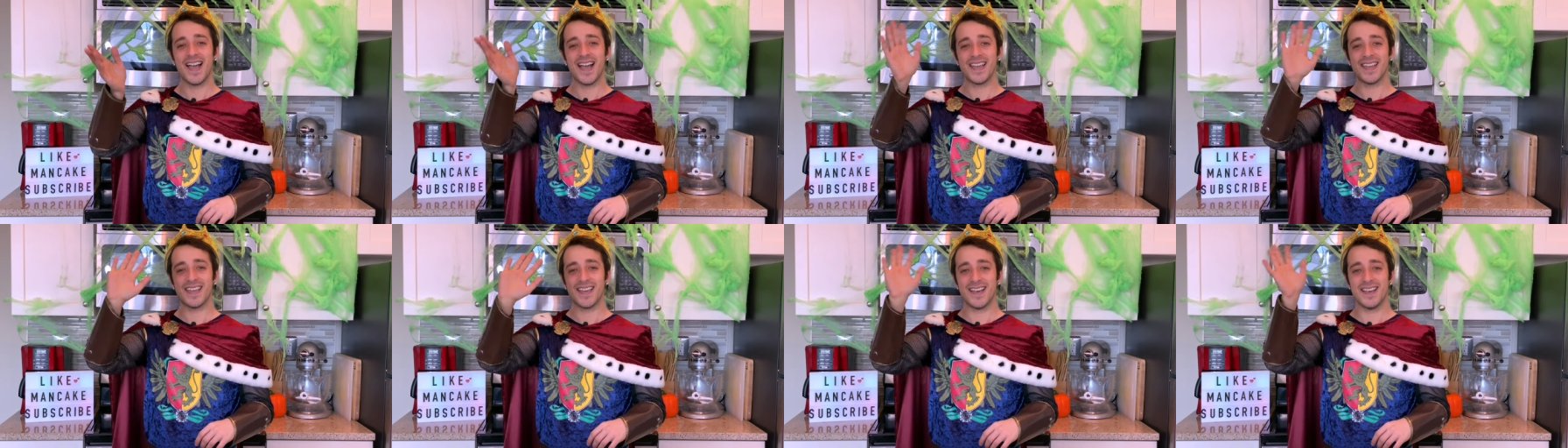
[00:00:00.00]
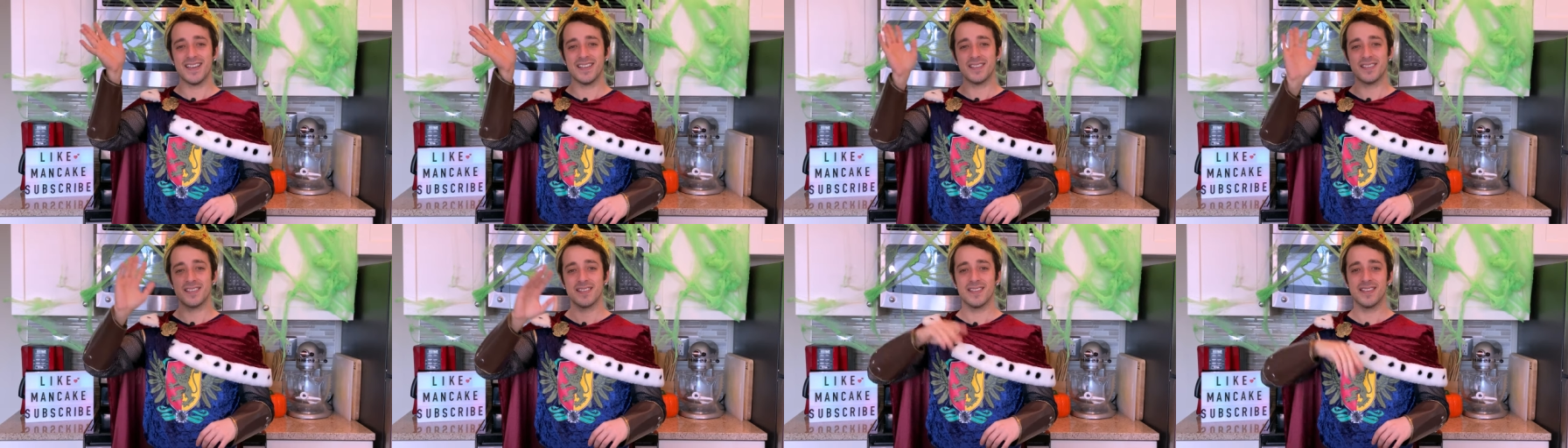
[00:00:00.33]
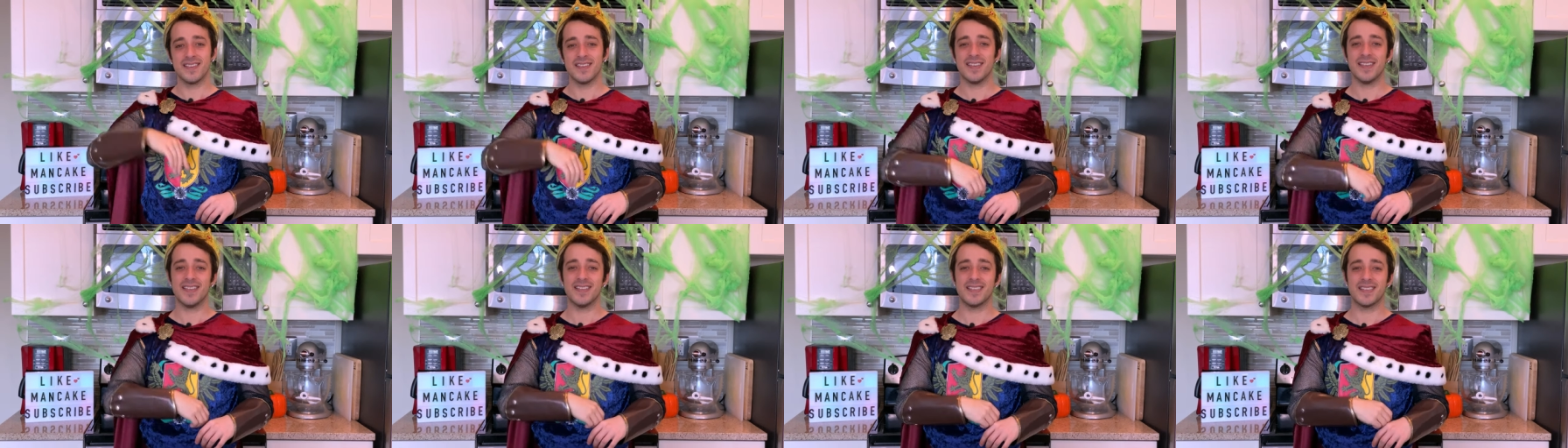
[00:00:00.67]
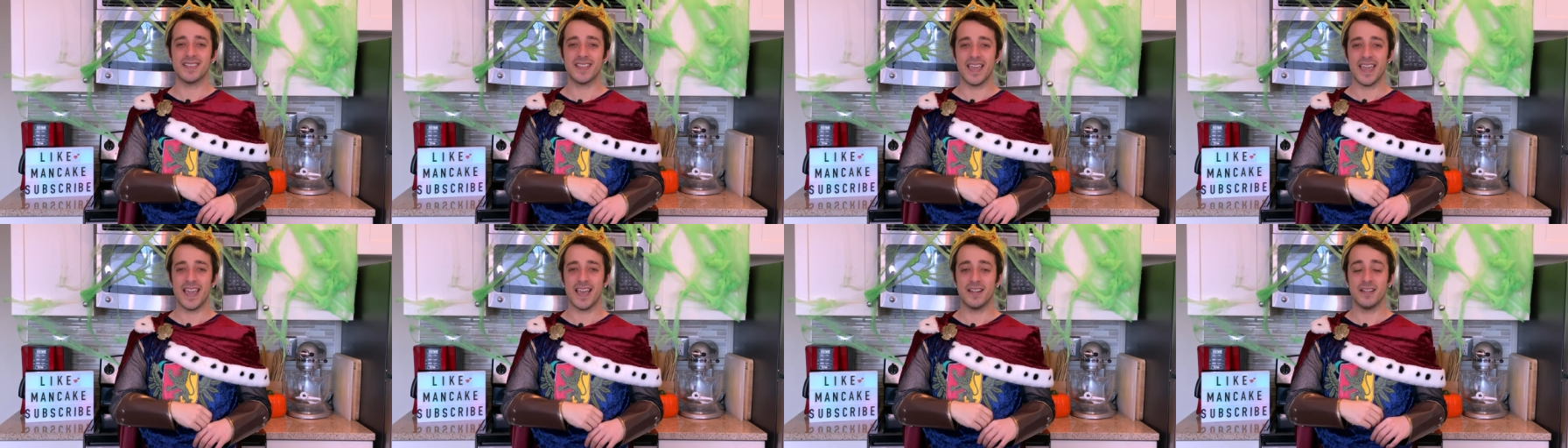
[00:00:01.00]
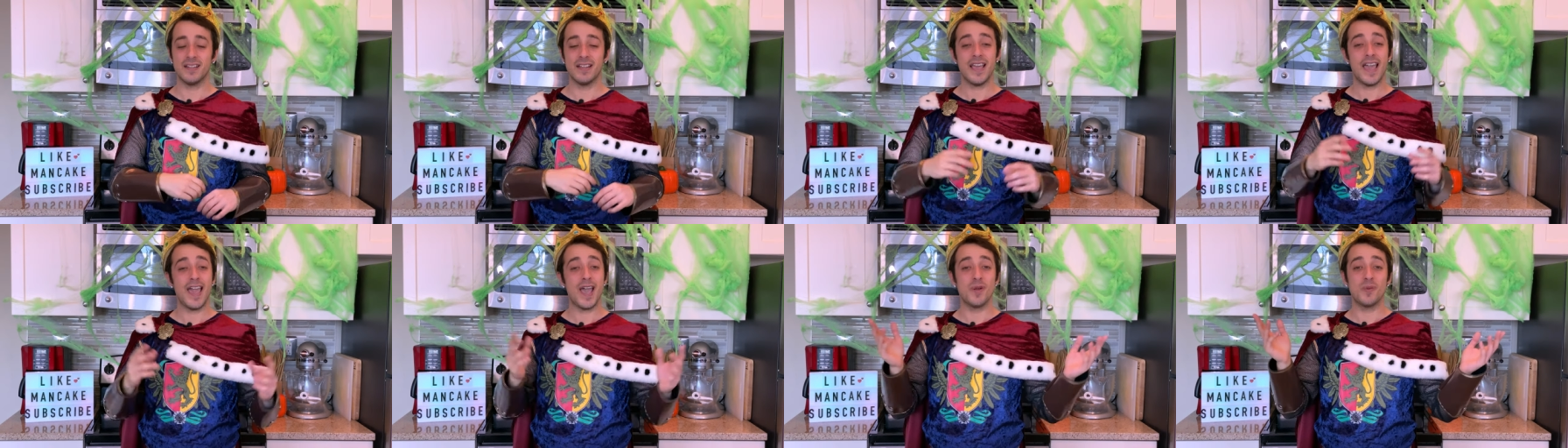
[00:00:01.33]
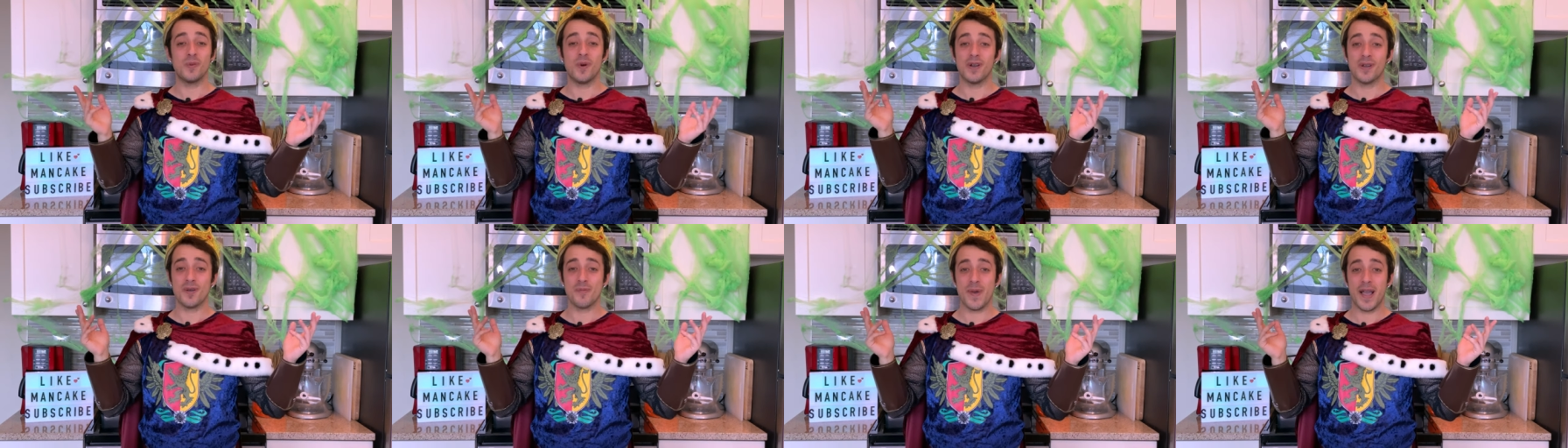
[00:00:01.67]
Hi guys, it's Dan and
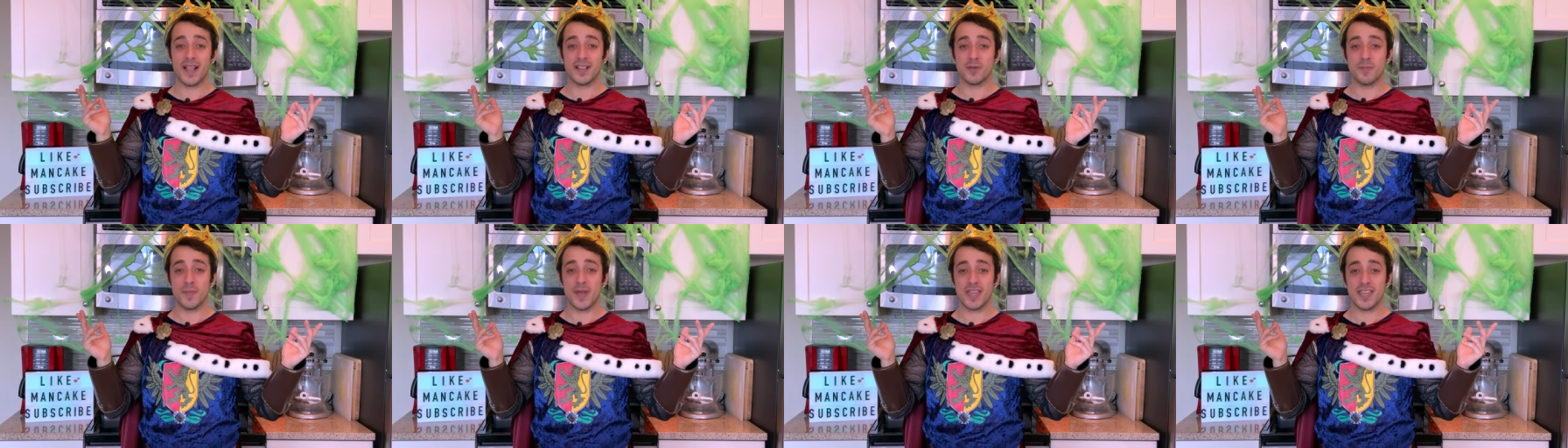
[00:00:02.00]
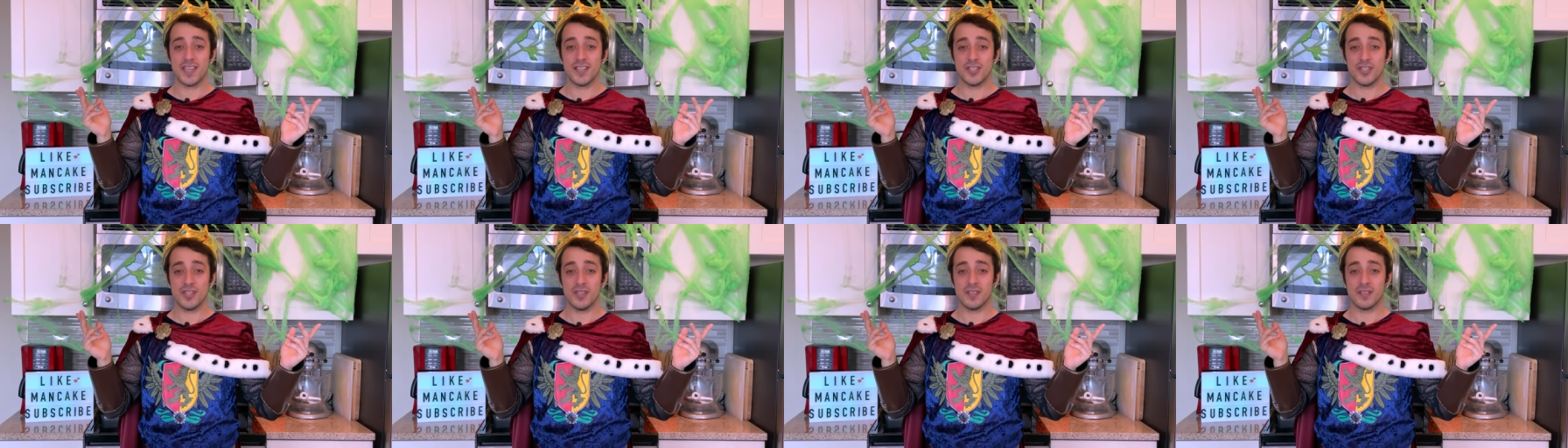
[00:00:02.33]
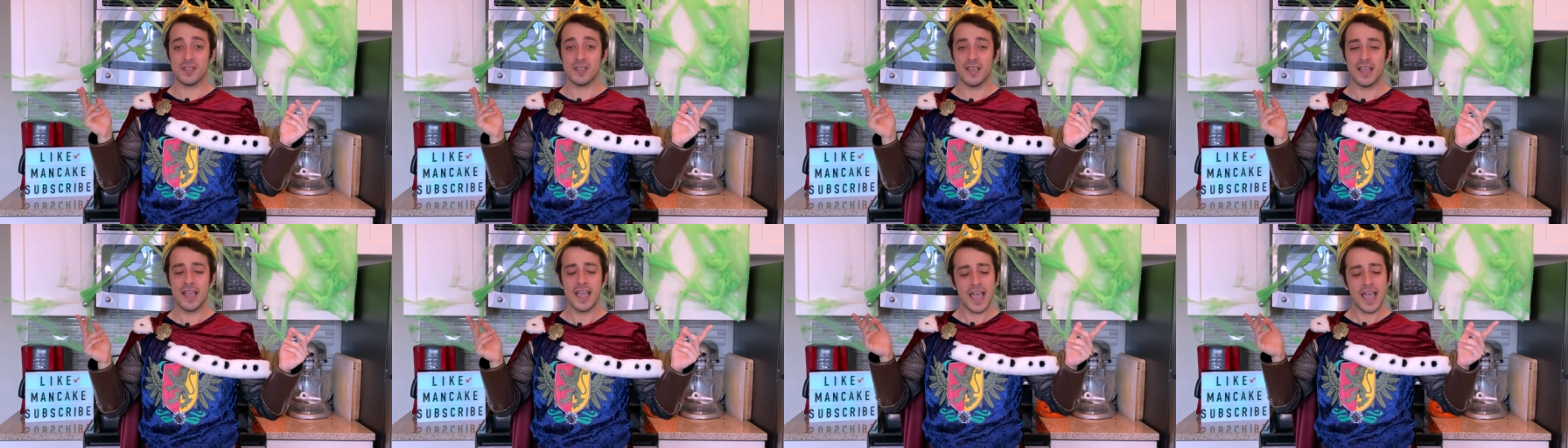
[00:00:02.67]
welcome back to my kitchen.